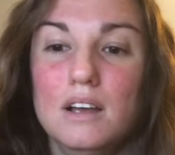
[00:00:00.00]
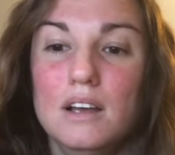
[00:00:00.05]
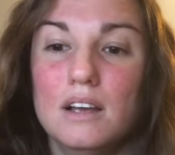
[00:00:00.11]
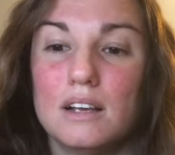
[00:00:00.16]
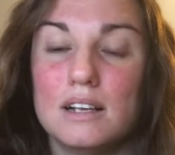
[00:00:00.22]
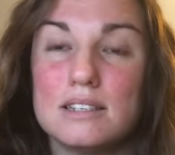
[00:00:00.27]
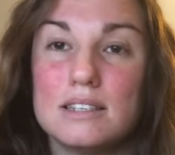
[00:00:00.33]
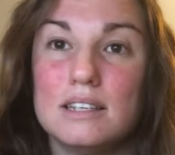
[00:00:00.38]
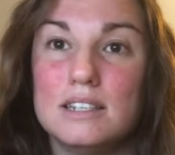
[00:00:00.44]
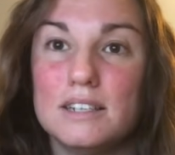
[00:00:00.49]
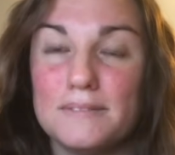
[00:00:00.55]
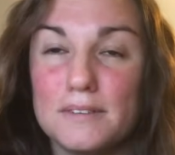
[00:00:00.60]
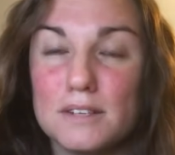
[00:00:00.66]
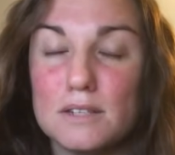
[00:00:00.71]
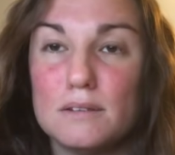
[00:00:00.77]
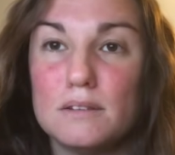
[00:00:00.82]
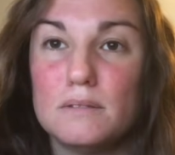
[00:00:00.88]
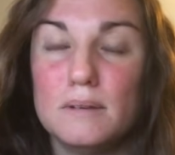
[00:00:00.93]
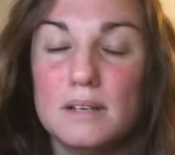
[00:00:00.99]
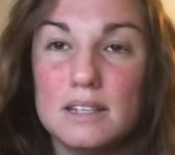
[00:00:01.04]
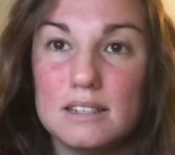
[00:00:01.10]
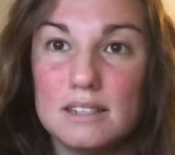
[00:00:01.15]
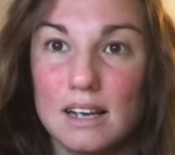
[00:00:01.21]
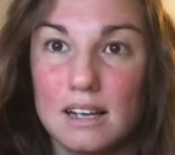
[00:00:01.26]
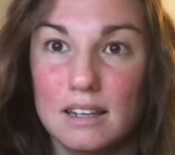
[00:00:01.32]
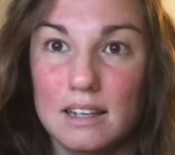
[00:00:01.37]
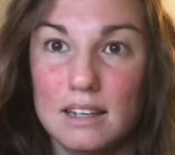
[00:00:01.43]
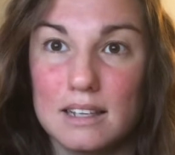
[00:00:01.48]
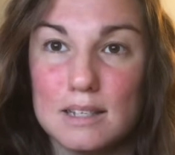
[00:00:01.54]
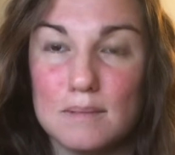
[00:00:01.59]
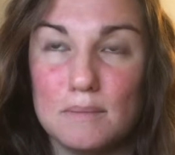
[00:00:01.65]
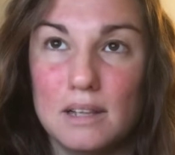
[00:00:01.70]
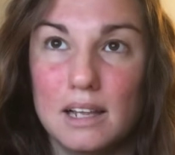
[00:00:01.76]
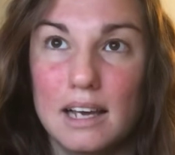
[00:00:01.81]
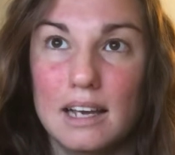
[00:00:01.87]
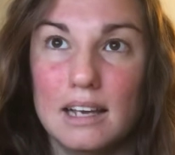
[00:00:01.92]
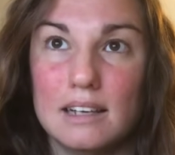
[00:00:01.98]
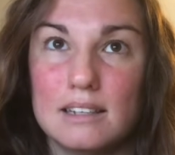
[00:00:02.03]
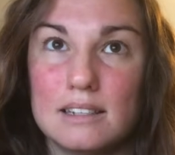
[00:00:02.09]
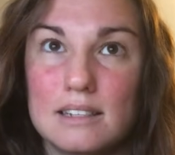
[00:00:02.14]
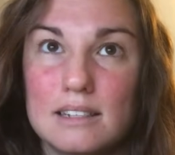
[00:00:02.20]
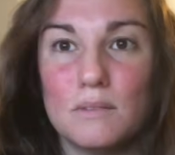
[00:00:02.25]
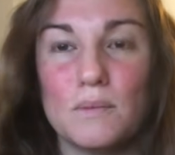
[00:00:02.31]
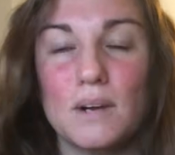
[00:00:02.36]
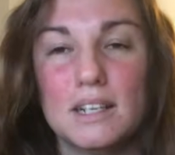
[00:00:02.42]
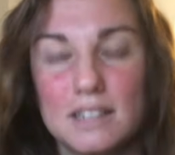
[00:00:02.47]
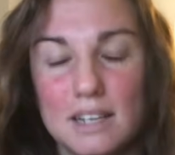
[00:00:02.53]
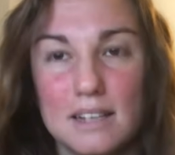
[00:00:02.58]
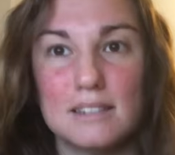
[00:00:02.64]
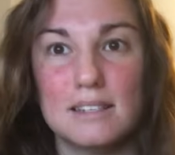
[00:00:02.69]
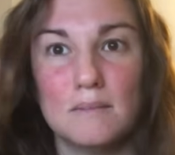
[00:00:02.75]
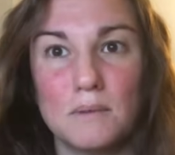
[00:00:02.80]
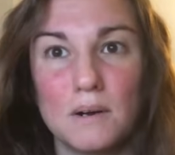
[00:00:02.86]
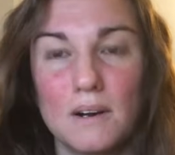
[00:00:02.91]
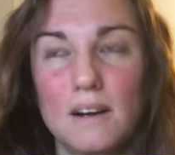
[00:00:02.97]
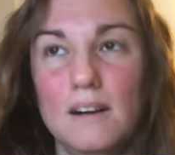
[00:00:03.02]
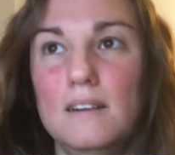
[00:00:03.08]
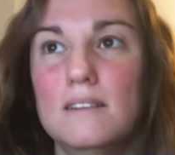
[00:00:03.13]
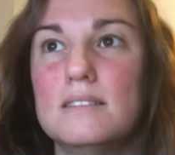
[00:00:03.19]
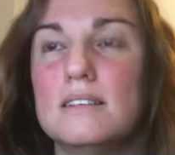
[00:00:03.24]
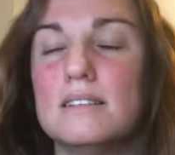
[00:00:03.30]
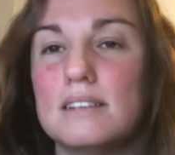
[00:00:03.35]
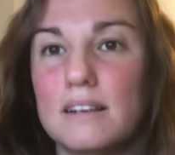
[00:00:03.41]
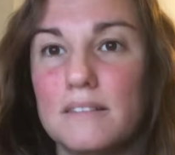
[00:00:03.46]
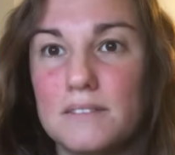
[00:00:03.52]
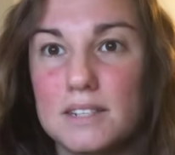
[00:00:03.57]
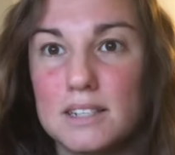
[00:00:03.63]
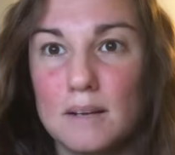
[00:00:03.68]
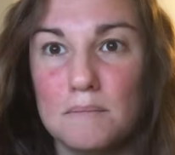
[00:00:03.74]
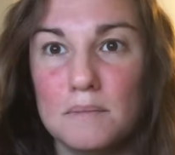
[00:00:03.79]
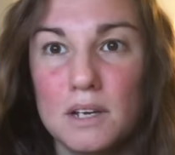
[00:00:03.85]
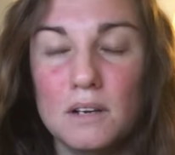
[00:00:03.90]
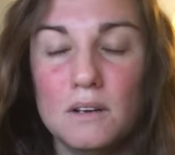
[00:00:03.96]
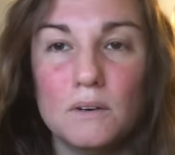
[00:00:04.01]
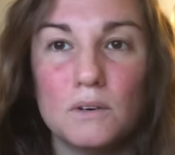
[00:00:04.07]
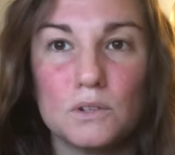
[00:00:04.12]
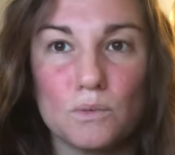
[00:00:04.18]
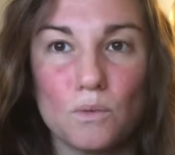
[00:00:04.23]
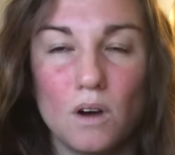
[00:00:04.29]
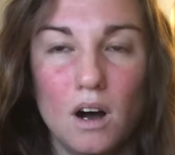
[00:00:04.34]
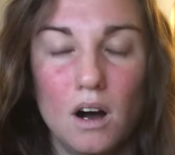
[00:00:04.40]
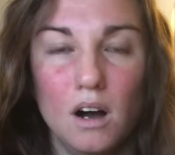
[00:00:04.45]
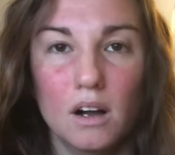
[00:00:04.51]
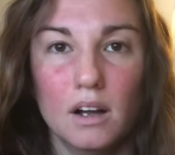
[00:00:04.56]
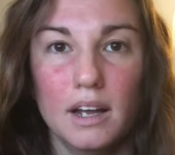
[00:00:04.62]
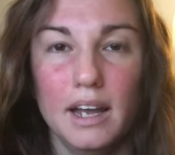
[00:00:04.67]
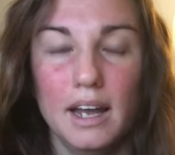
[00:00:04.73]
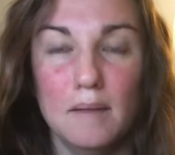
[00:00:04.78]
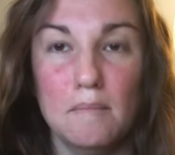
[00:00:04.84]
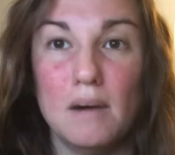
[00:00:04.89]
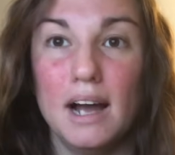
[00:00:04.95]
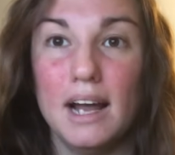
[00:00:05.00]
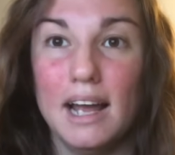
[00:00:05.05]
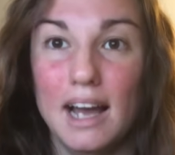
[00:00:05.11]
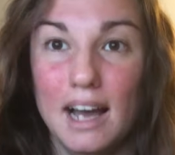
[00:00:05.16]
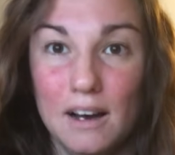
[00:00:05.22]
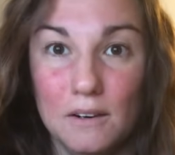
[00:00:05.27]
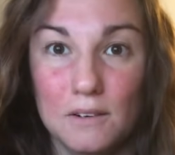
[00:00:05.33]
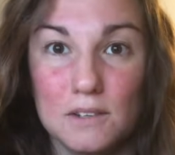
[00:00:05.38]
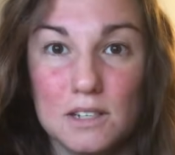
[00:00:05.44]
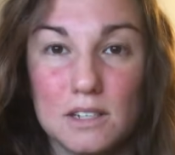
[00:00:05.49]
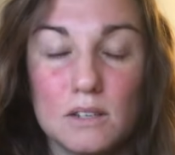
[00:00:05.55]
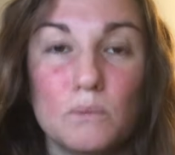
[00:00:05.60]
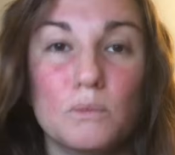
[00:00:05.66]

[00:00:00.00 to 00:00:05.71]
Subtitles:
Because the difference between selling this place and renting somewhere else is that if something goes wrong in my house,